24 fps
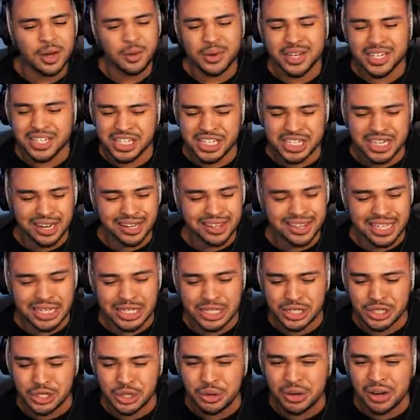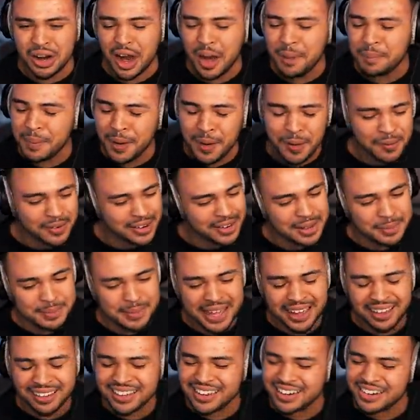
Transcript: Can we shut this dude up already, man?